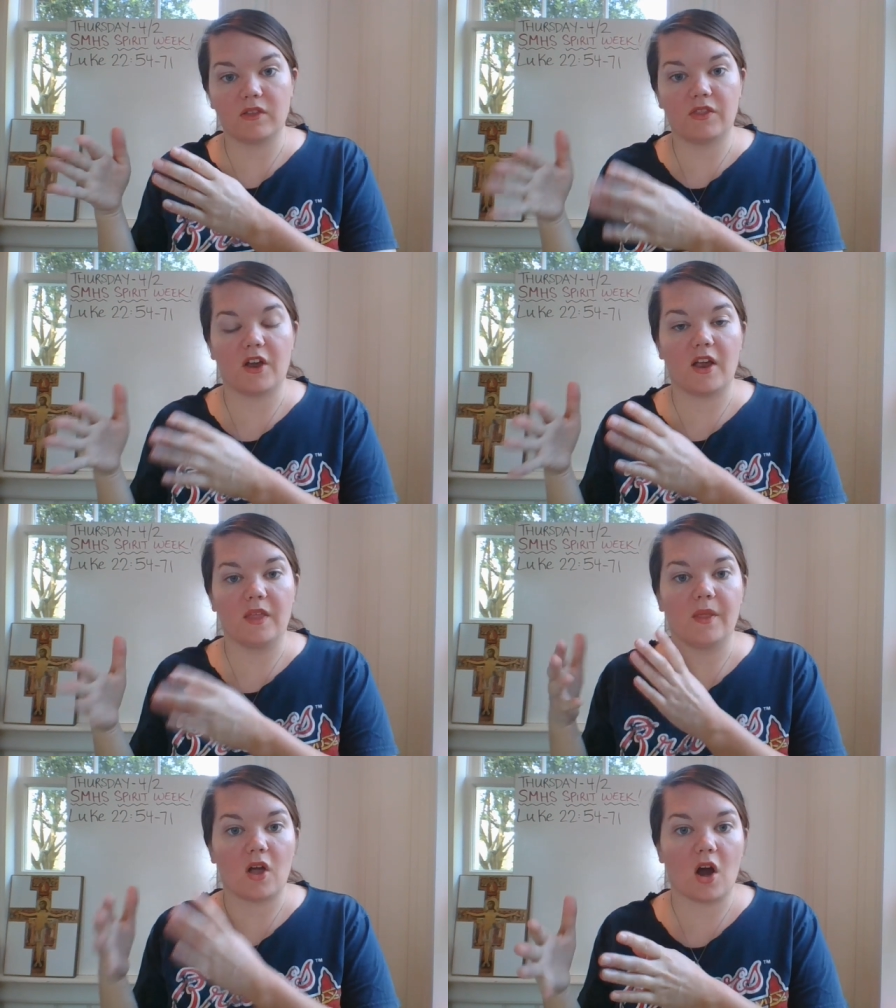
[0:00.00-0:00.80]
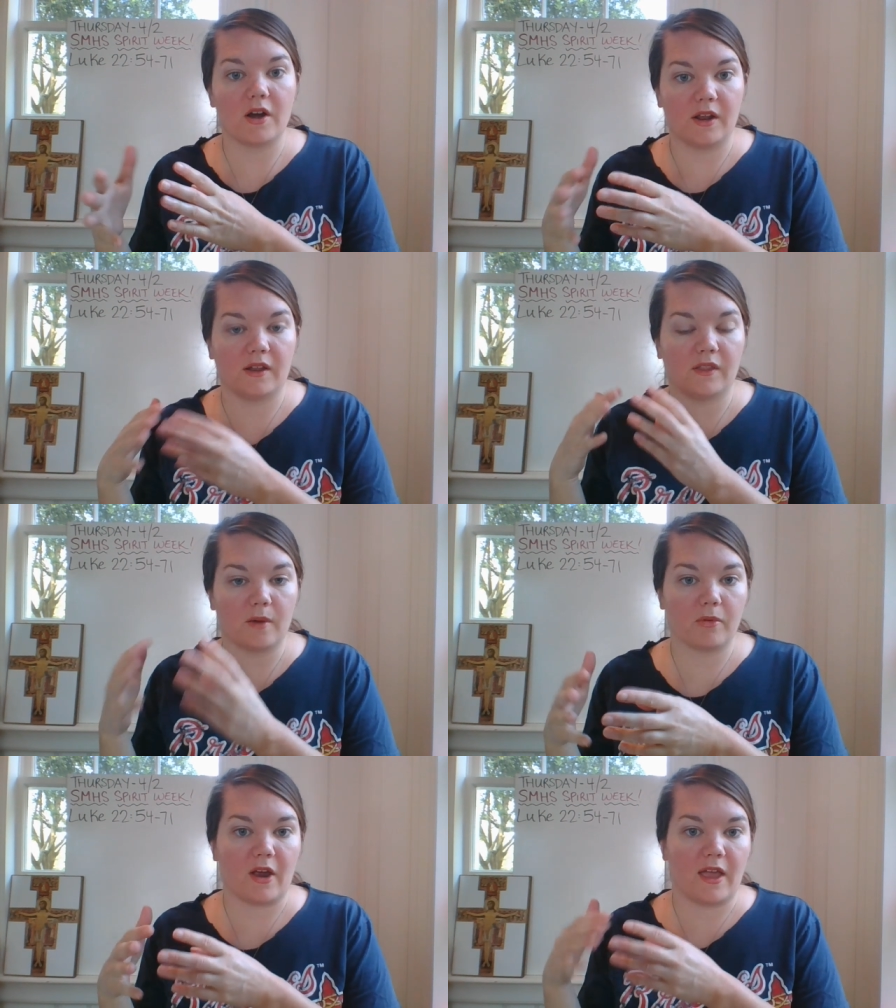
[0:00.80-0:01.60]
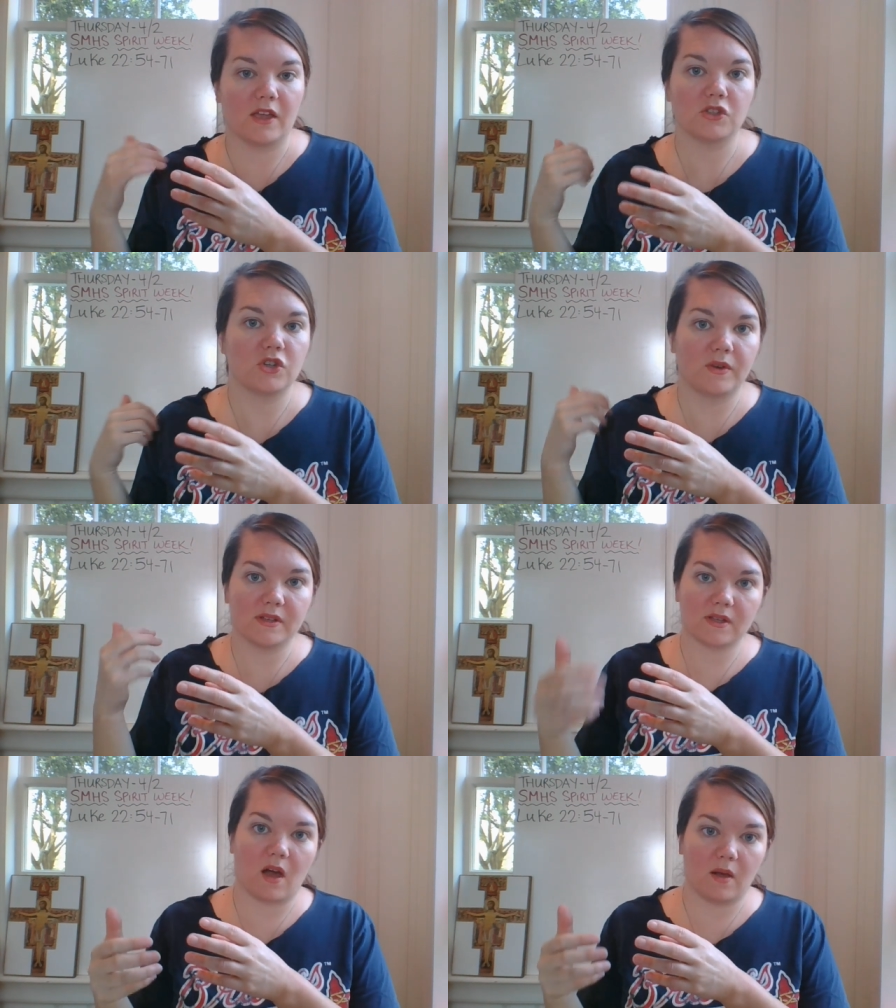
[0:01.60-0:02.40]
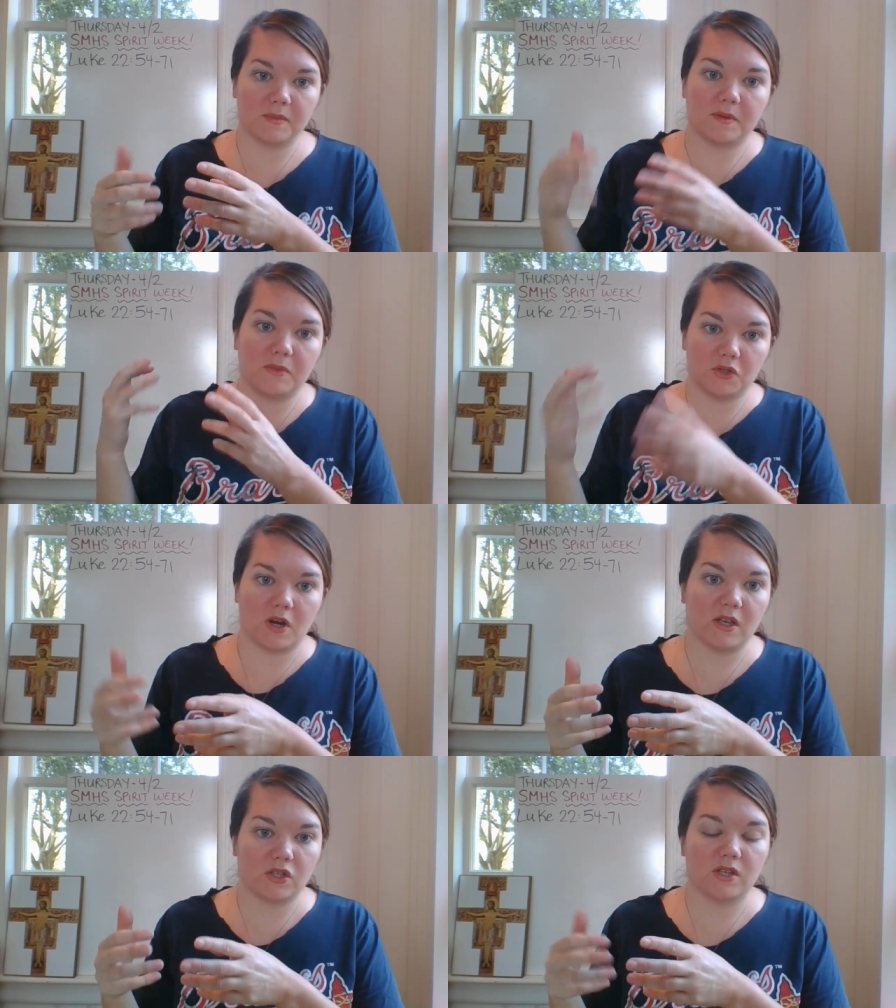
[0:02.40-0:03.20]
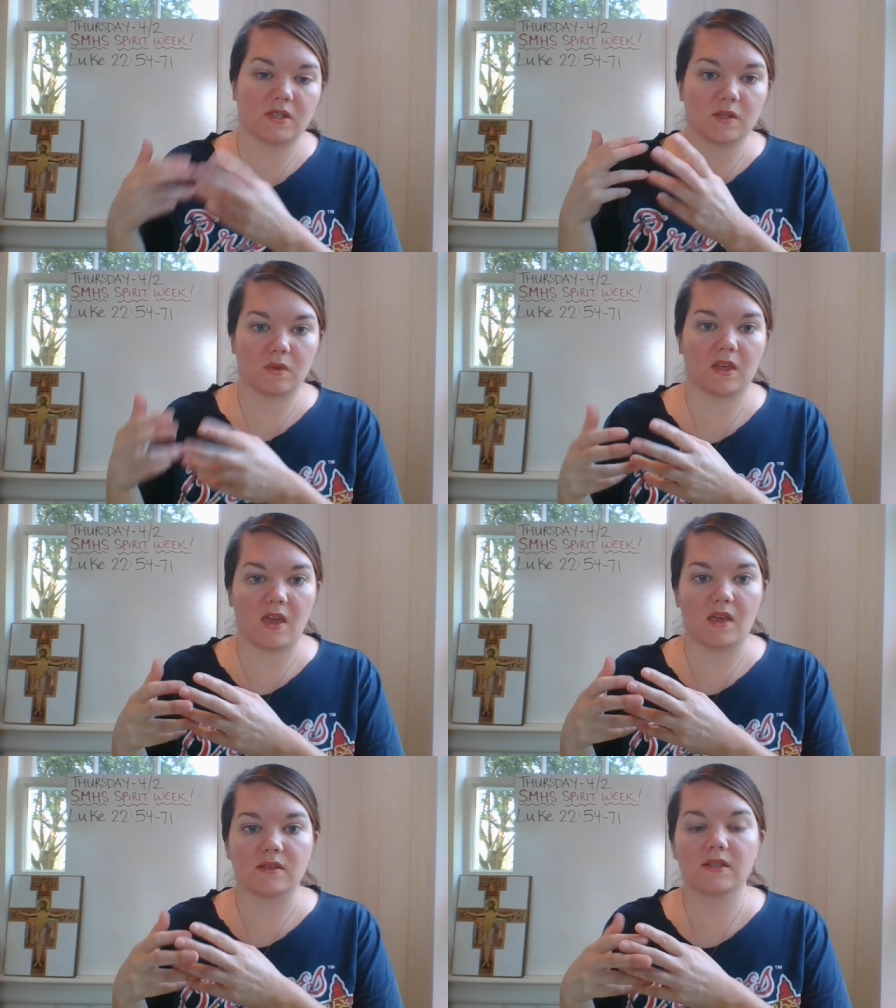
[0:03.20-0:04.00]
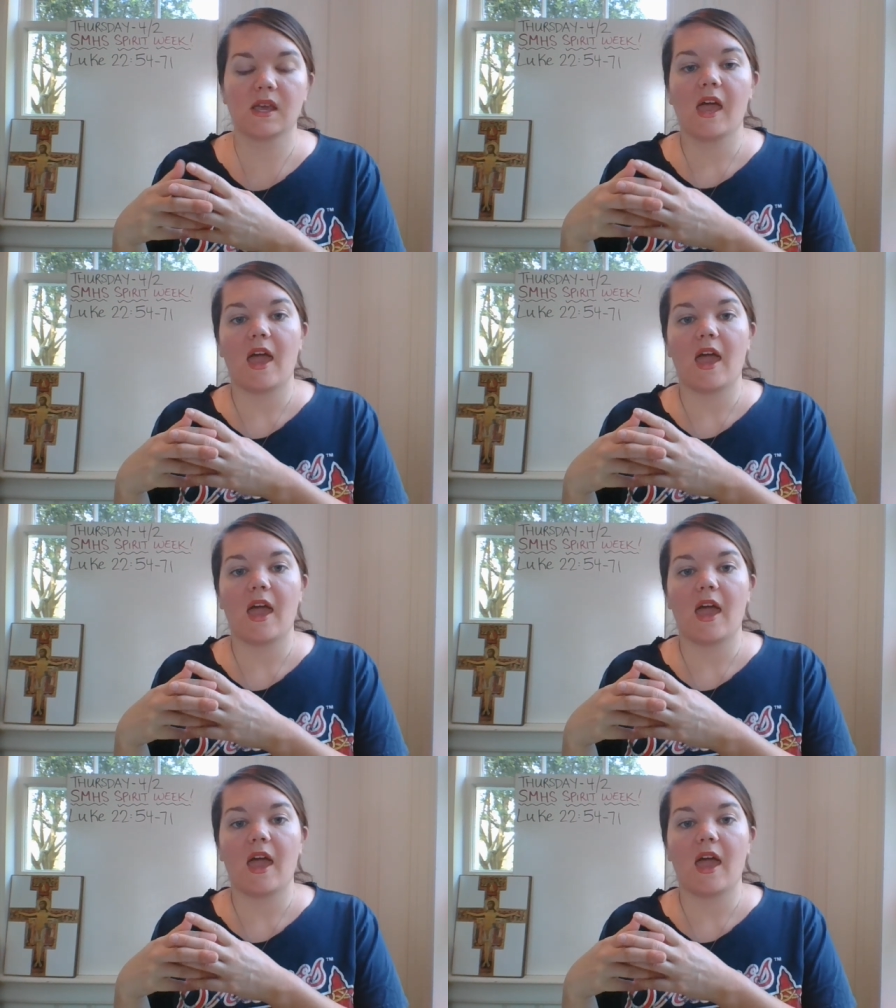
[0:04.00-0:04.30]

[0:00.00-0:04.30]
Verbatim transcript: That they're in the garden and they're praying, and Judas comes and betrays Jesus with a kiss,